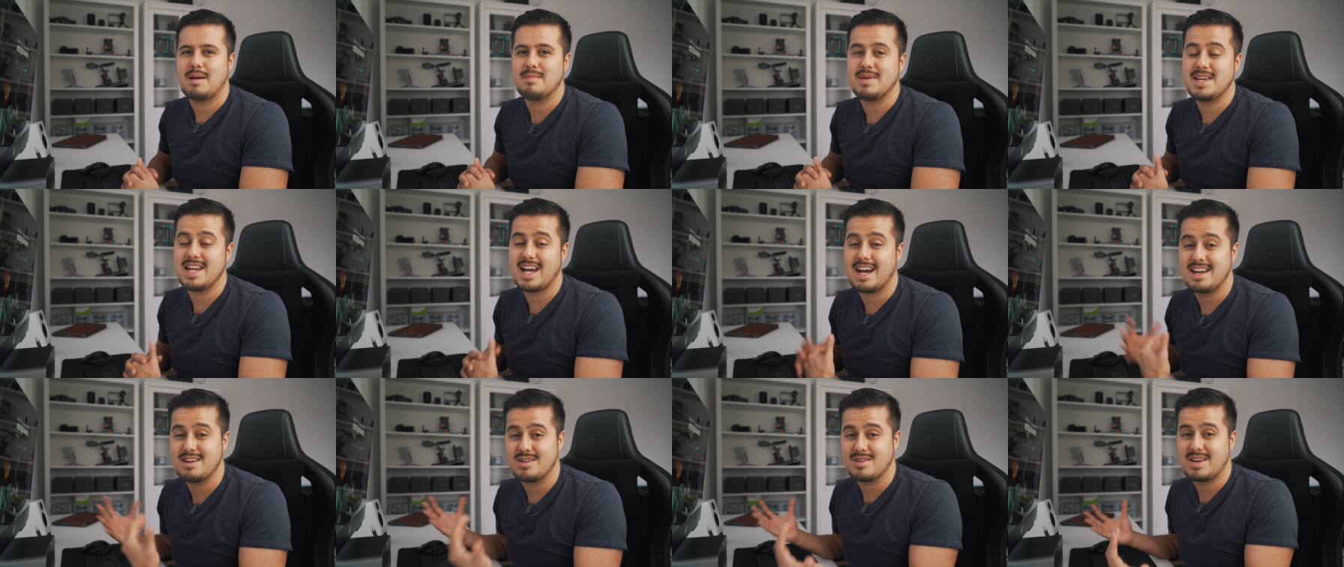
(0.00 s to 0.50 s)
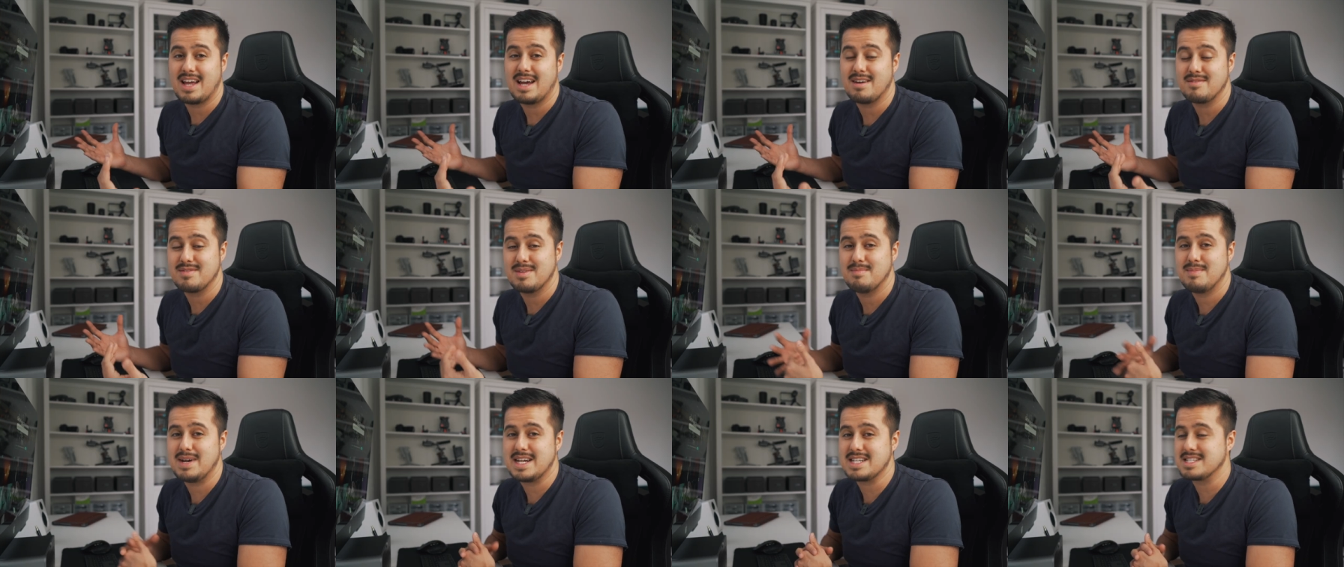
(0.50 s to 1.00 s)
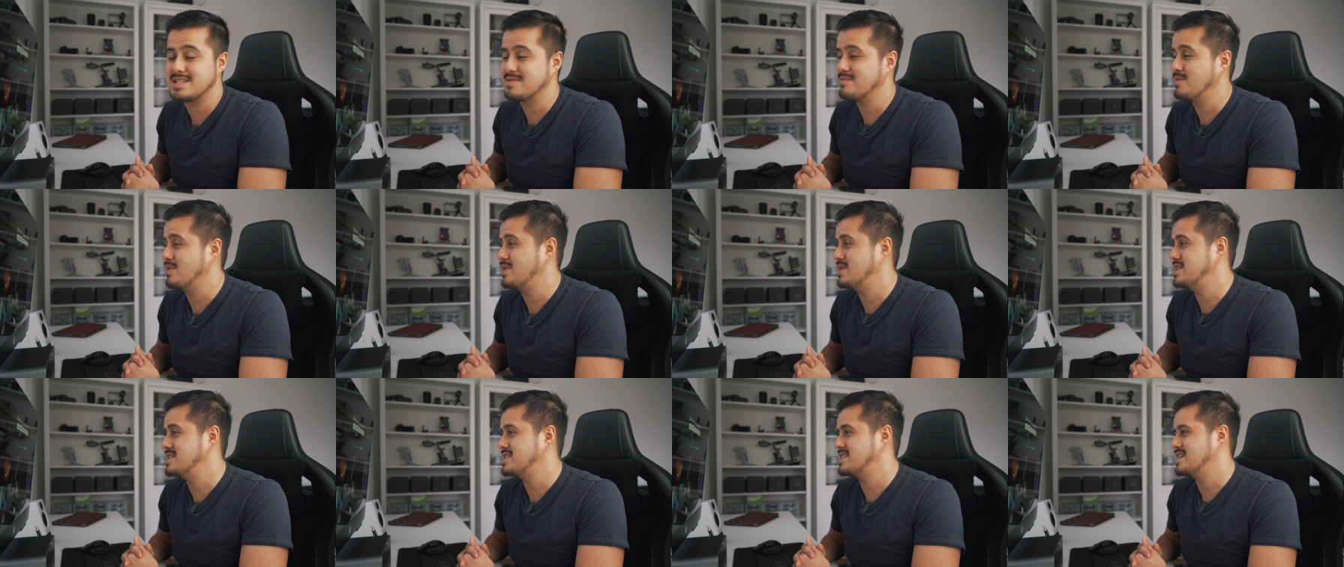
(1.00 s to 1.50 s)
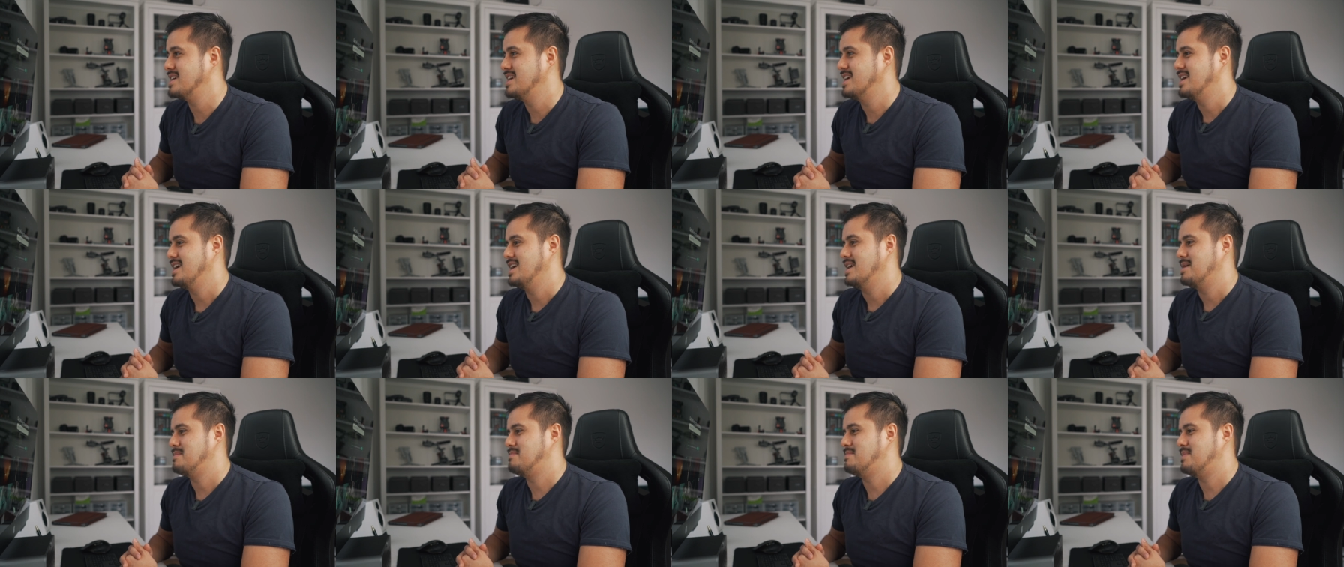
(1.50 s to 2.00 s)
I mean, I don't have the best voice,
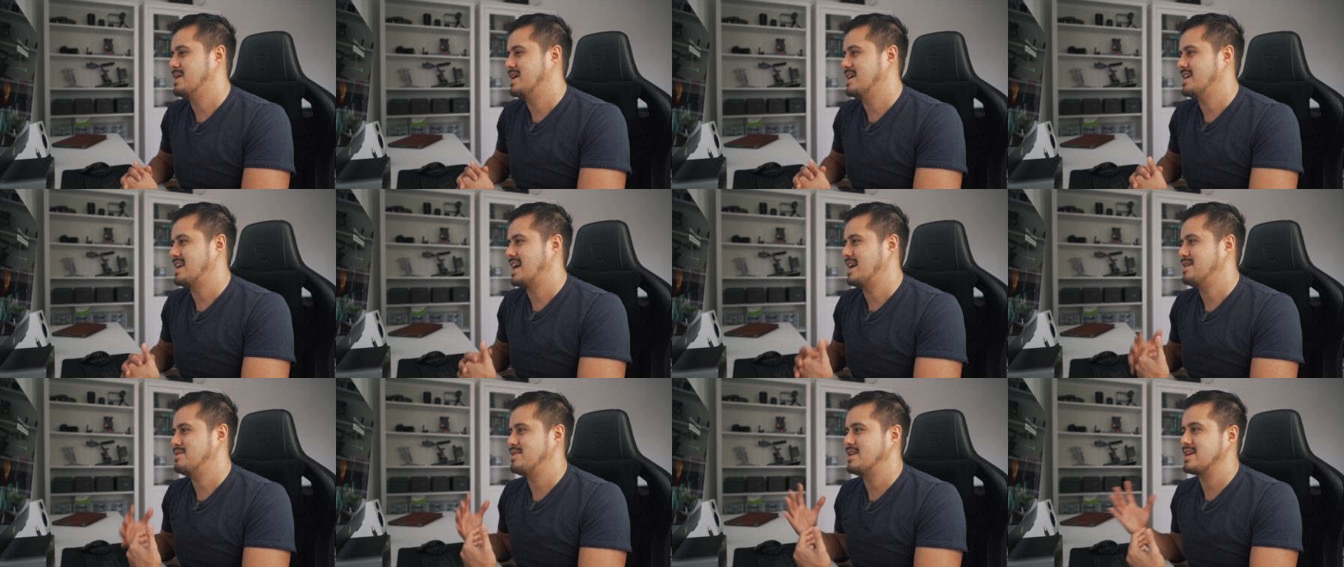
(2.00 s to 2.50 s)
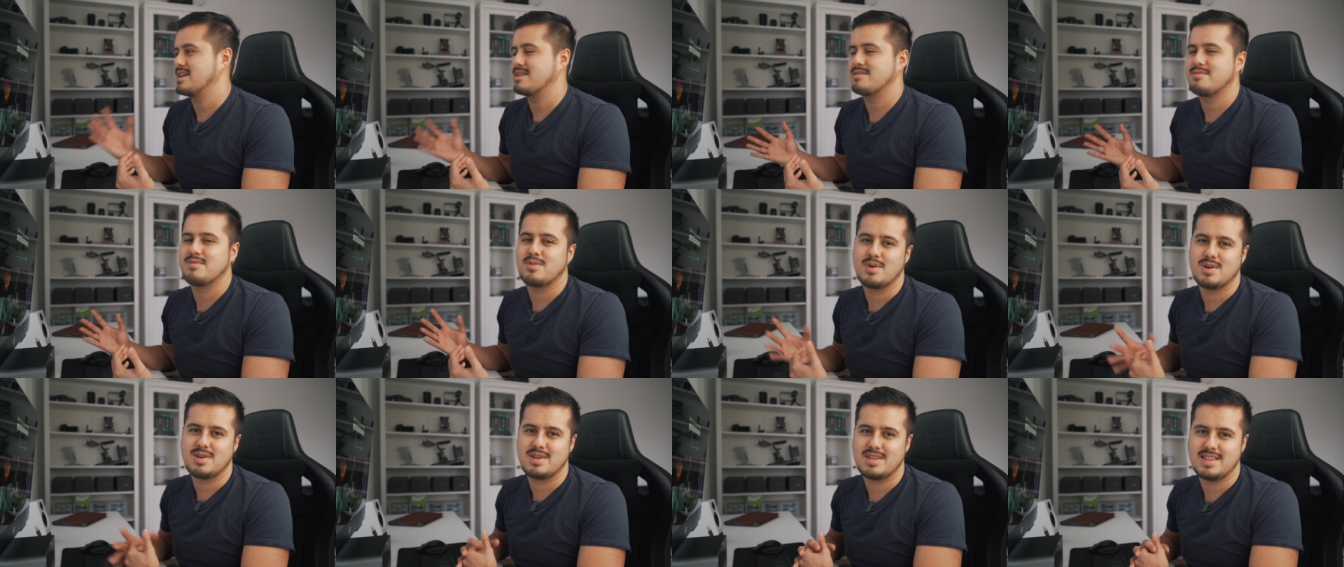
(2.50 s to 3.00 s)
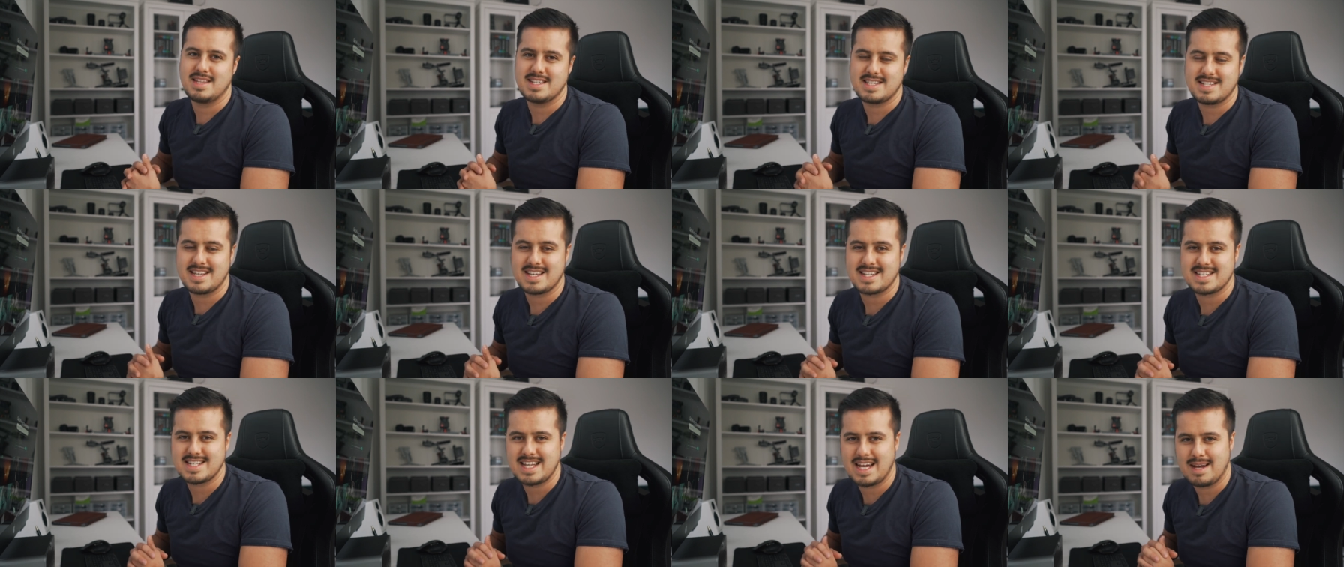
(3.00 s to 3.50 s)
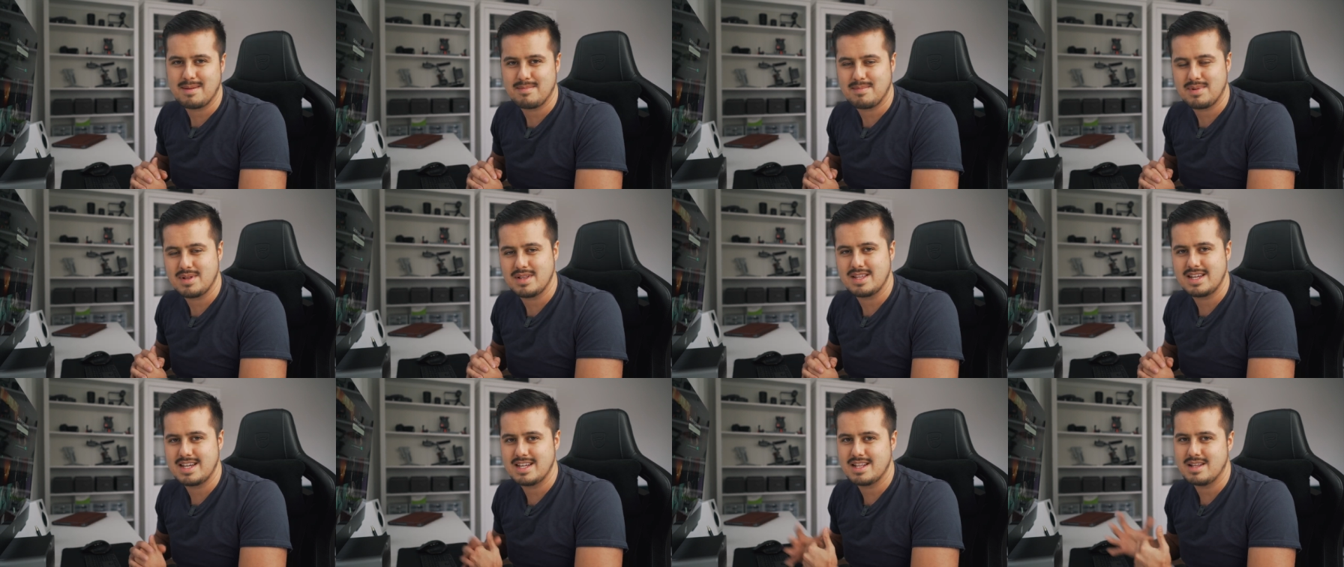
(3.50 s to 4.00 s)
but I think for this
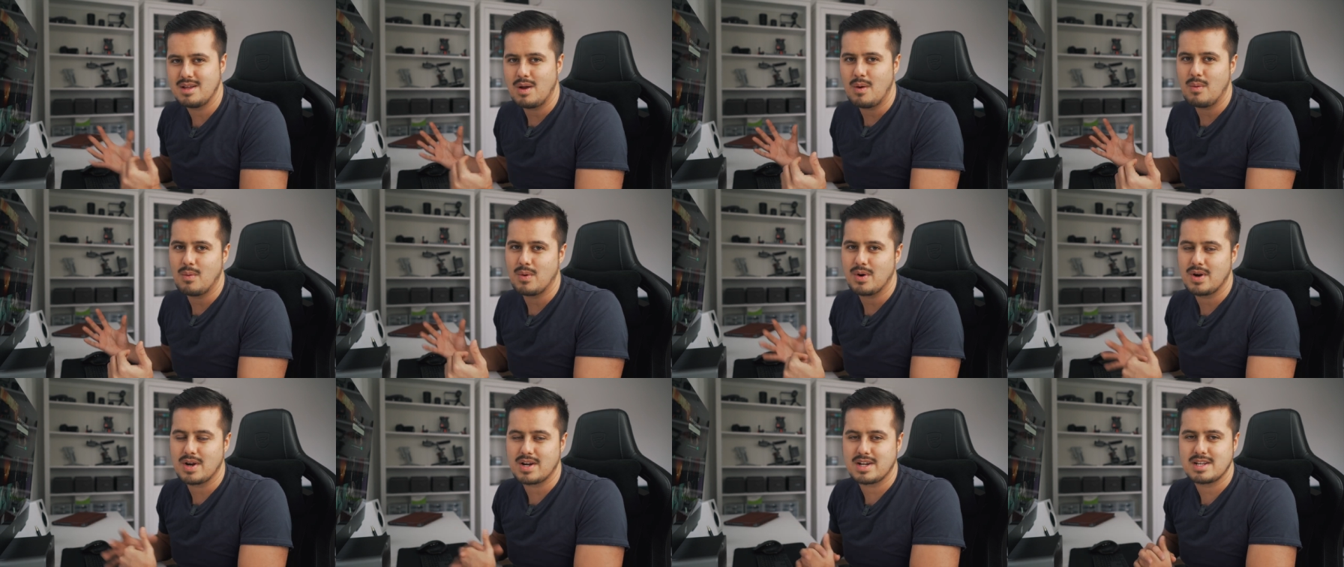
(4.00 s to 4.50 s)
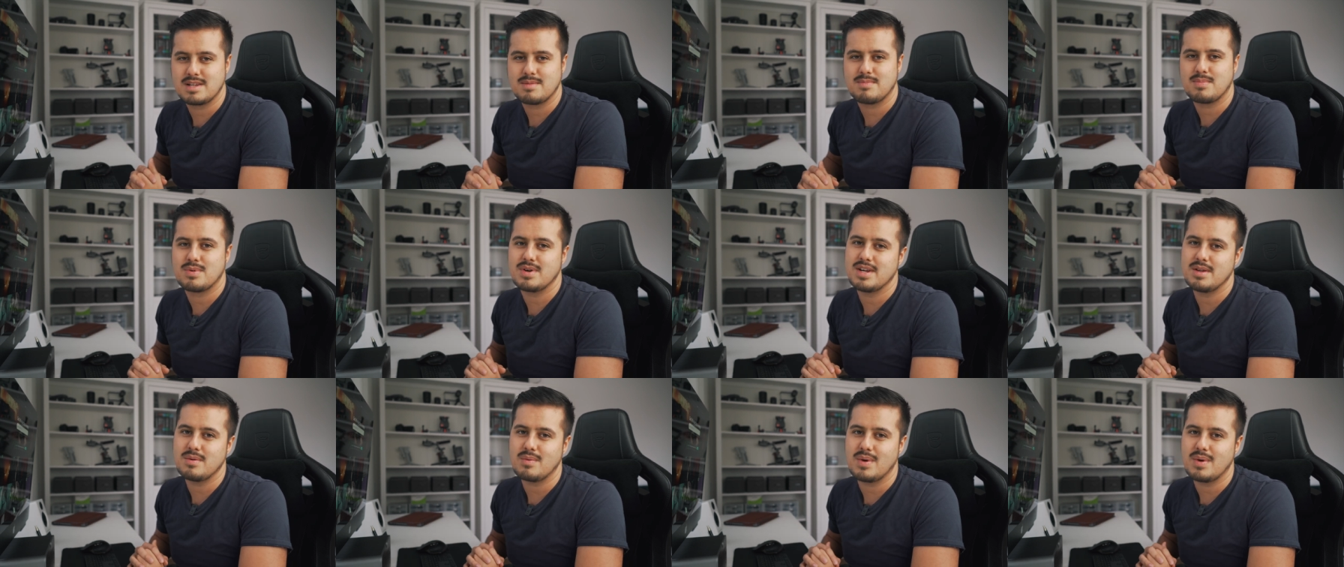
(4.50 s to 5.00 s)
example, it worked pretty